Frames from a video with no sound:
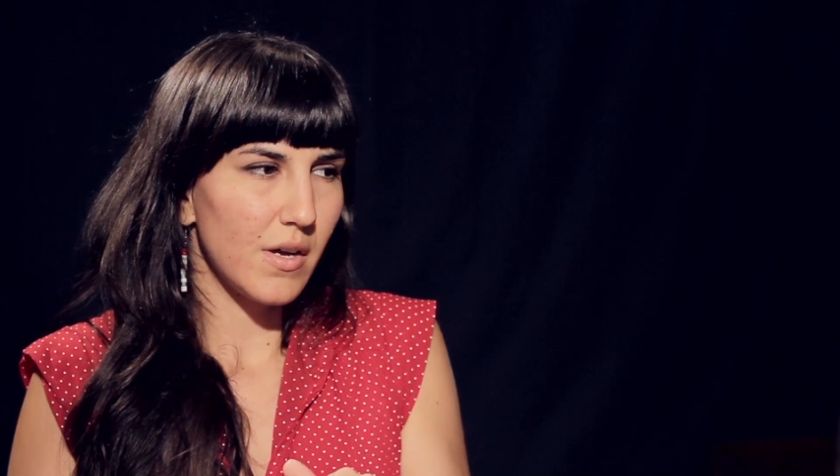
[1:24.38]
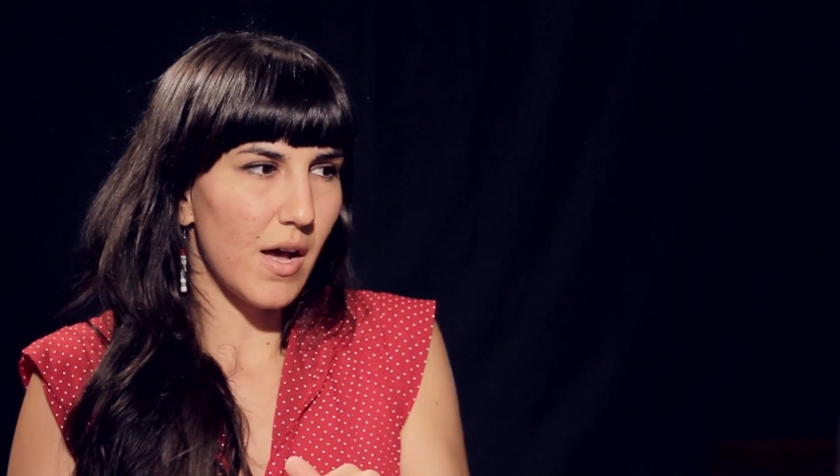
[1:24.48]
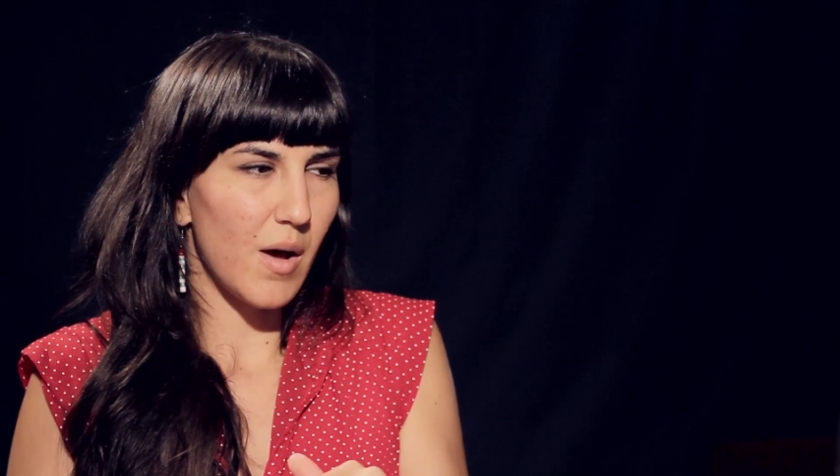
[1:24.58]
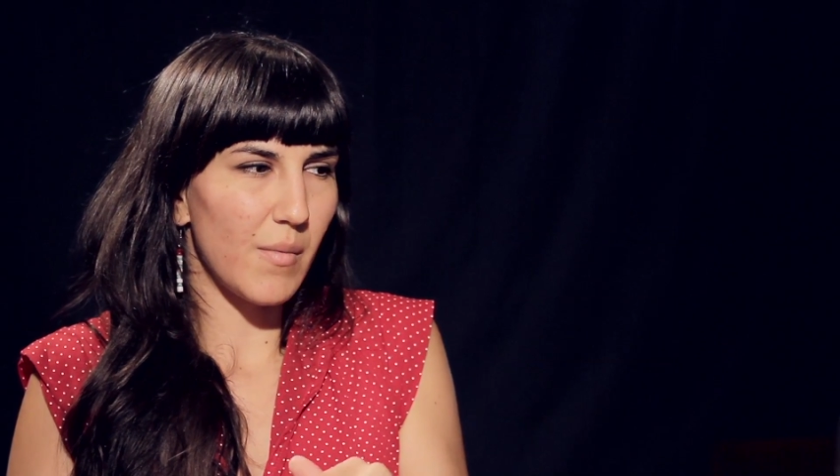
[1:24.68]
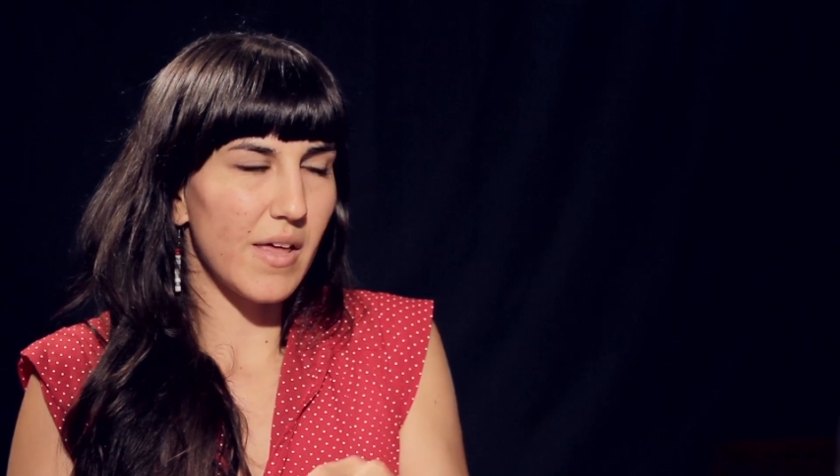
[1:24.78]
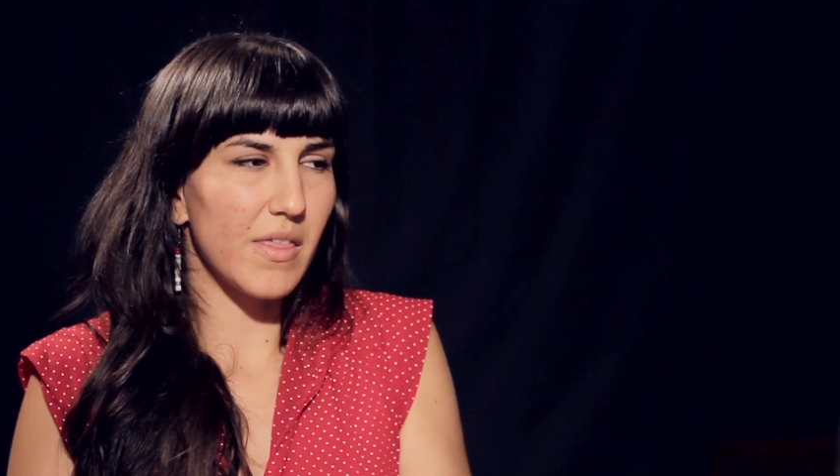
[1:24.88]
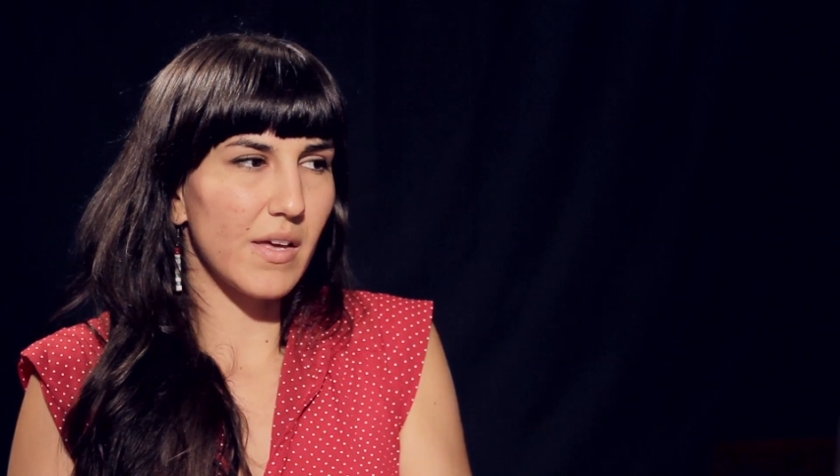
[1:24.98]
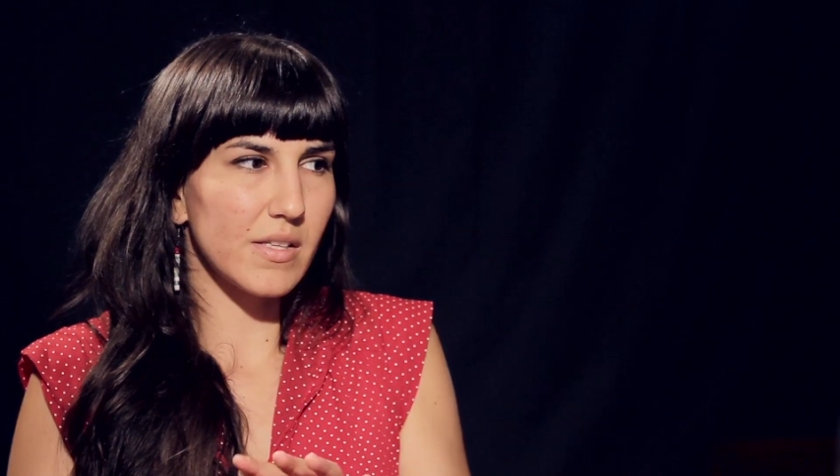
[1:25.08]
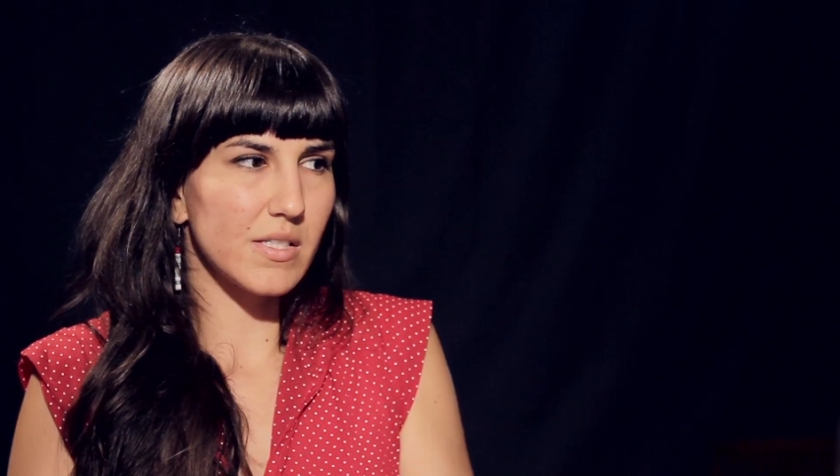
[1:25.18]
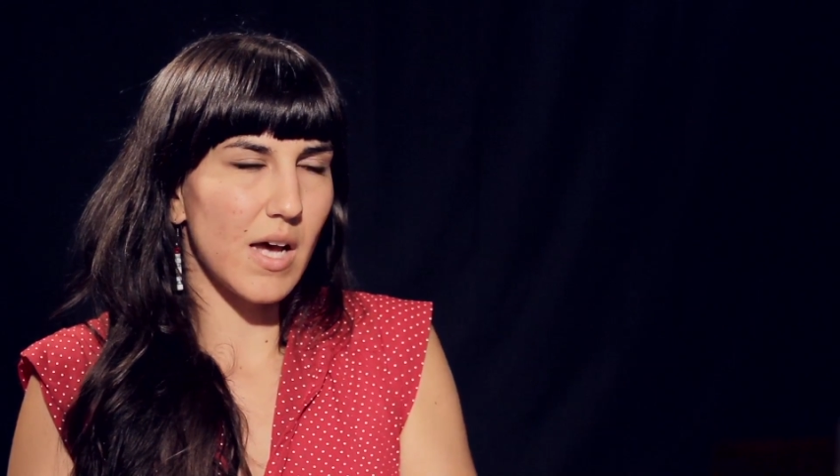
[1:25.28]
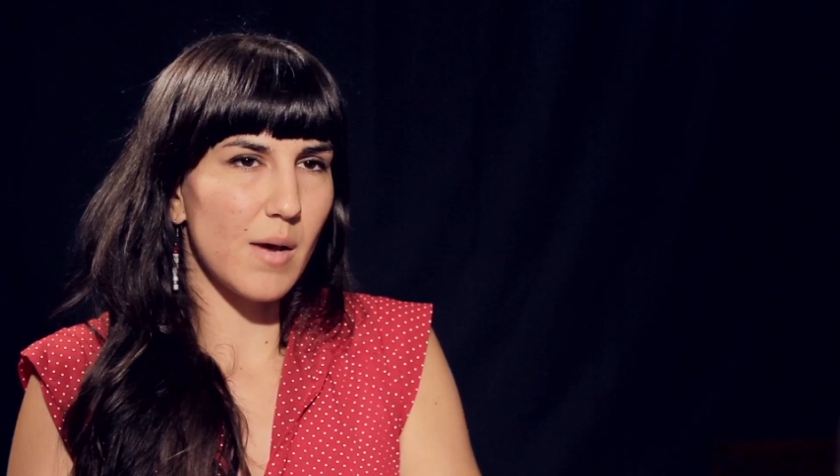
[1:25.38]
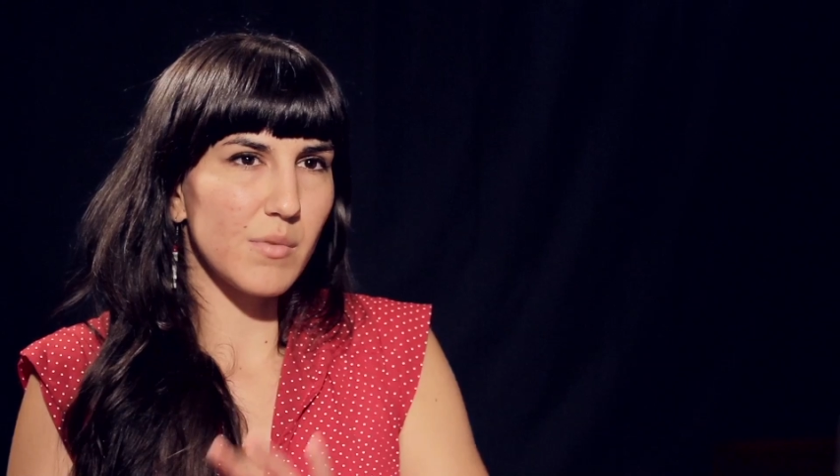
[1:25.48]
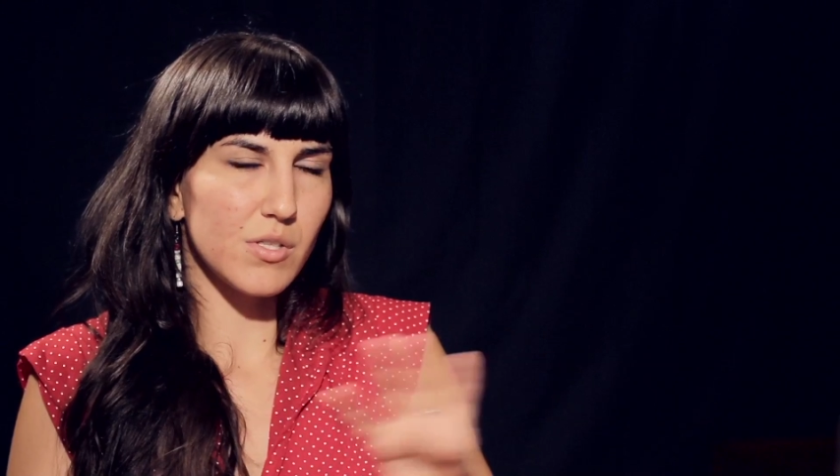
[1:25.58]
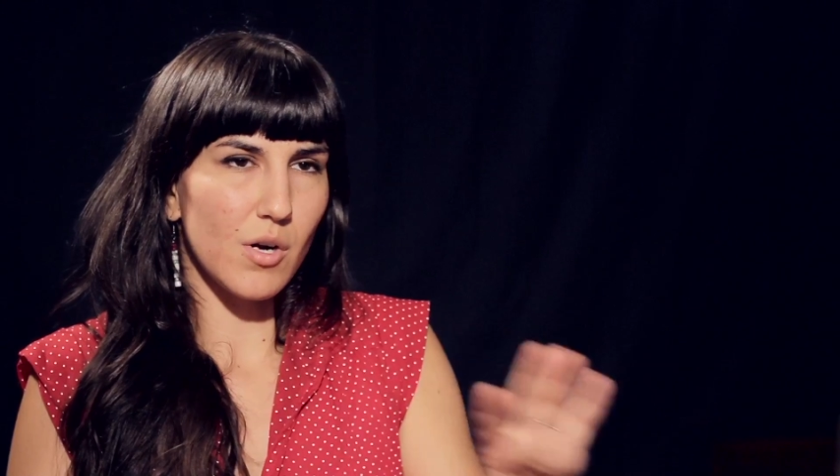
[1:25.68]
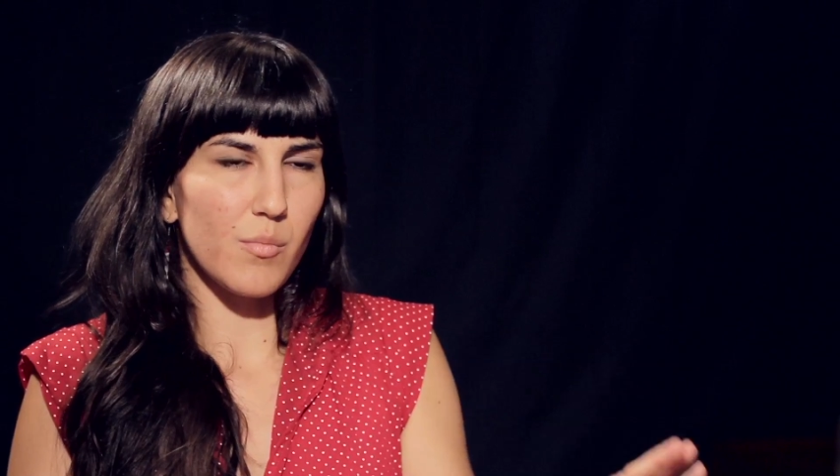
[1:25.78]
Um, I think it's time
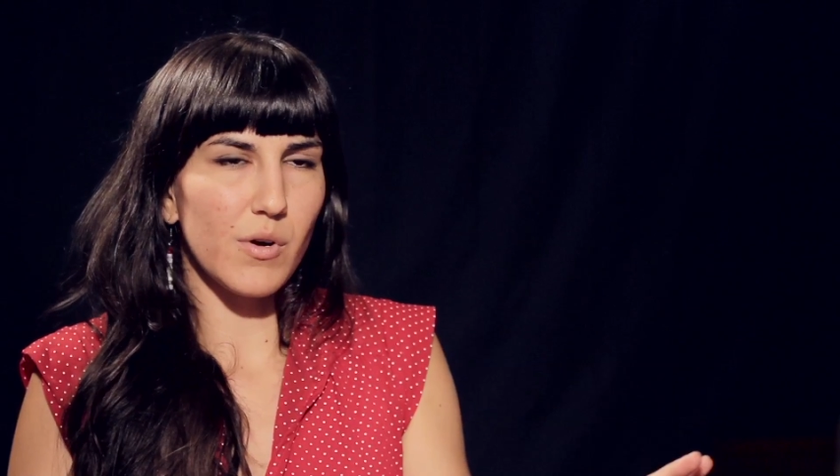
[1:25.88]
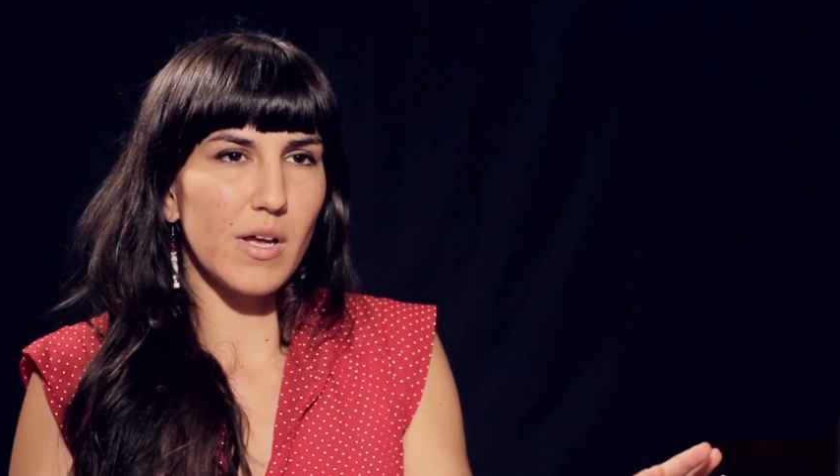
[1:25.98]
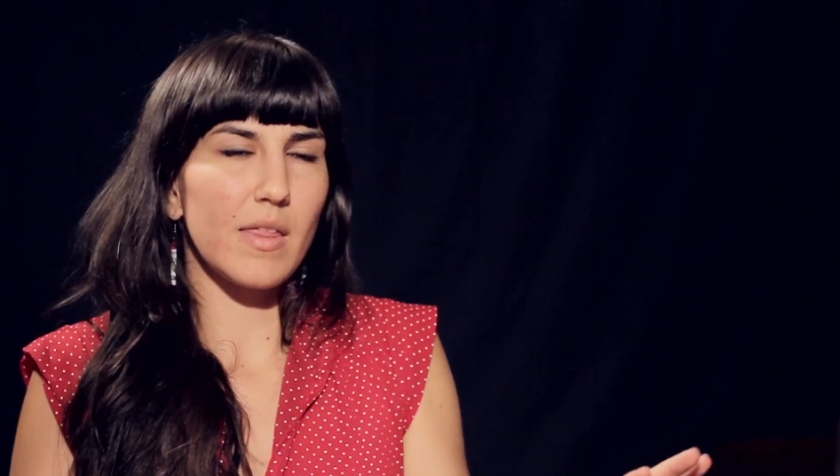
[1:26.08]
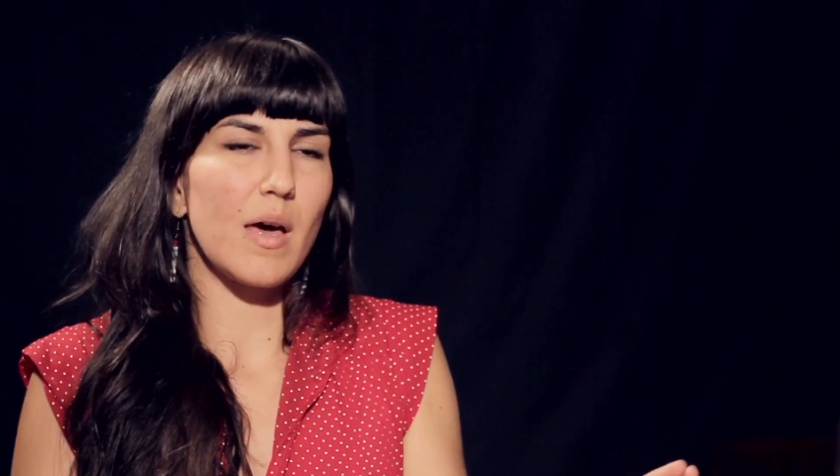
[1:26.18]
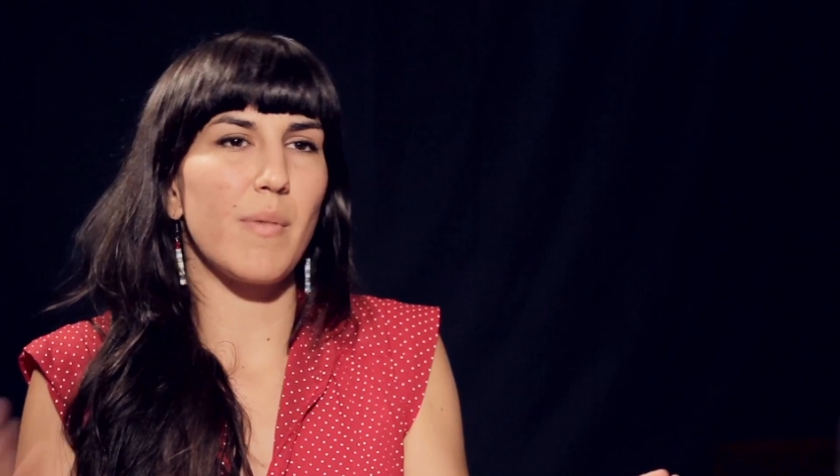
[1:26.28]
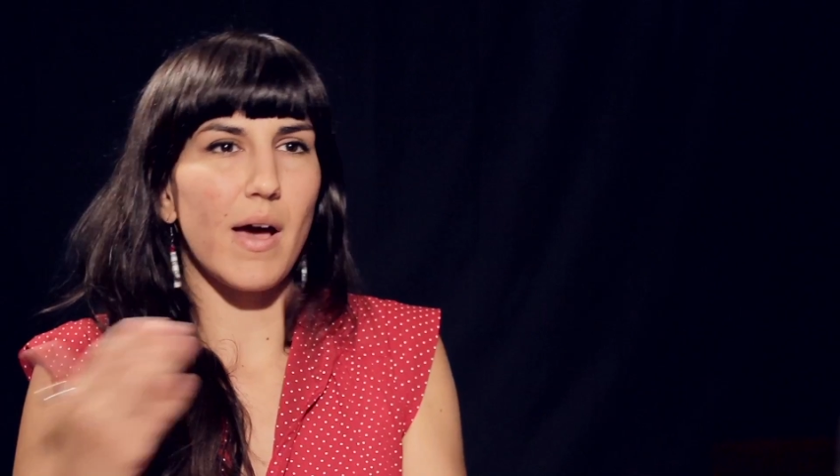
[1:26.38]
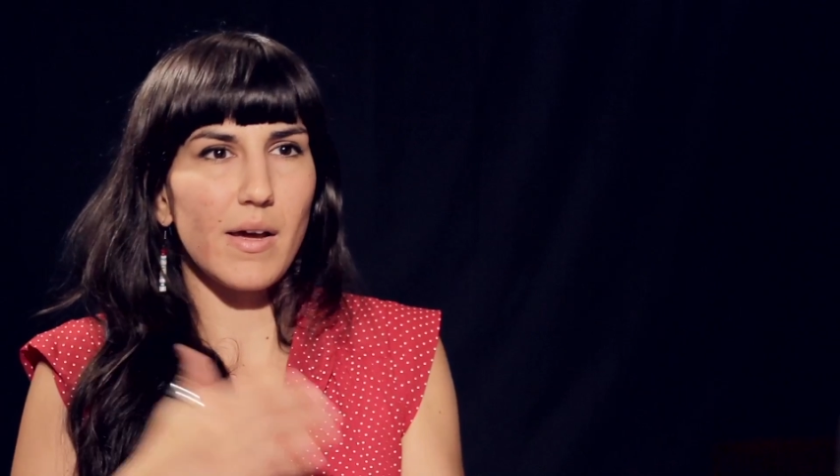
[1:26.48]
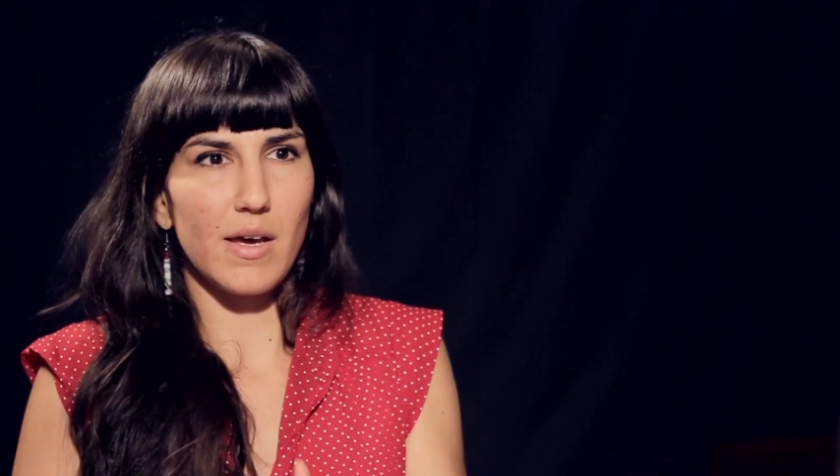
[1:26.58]
to start bringing that back